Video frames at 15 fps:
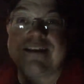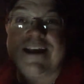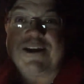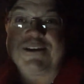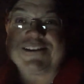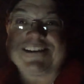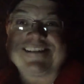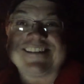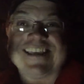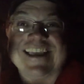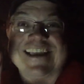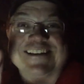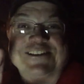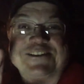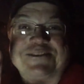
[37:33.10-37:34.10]
outs
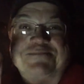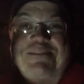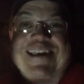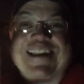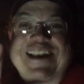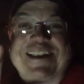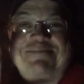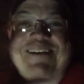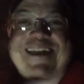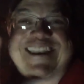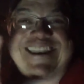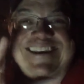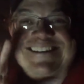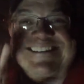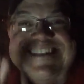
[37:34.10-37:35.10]
than just about
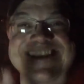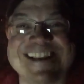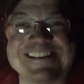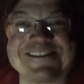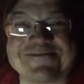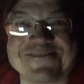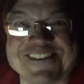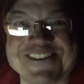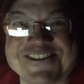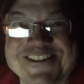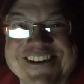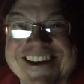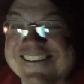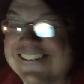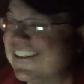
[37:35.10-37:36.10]
anybody else that has a fishing
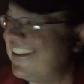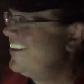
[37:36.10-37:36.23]
channel.